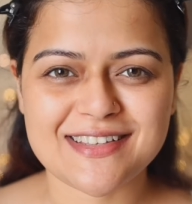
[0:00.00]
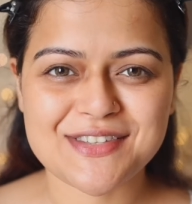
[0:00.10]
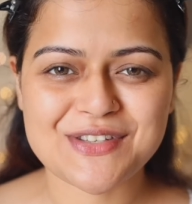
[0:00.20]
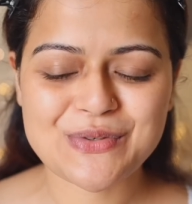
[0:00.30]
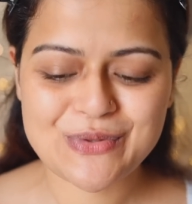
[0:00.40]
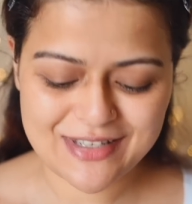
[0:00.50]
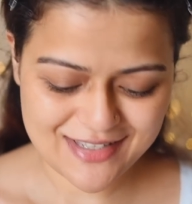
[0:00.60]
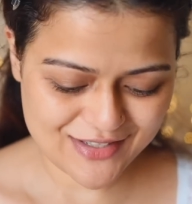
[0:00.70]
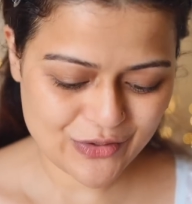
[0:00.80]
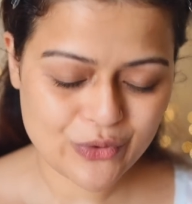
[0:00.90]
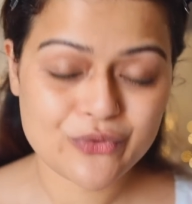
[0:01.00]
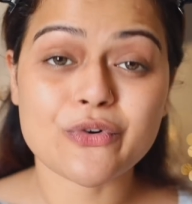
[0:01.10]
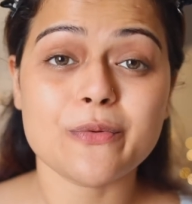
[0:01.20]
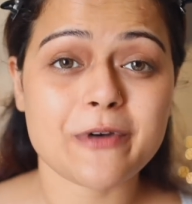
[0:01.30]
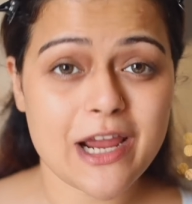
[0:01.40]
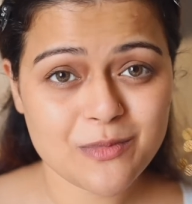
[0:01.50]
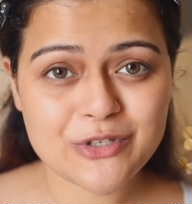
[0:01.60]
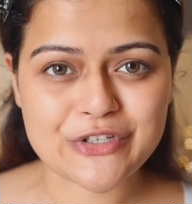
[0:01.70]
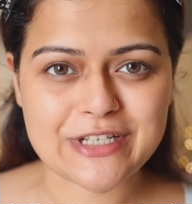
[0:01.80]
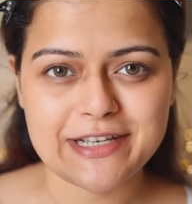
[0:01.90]
let's do this. So for primer
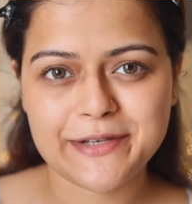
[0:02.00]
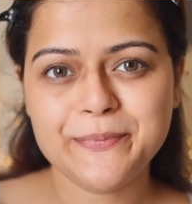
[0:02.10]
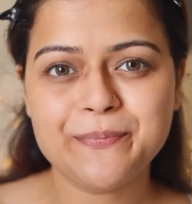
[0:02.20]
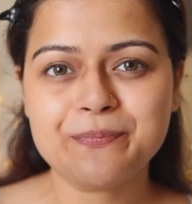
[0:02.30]
today,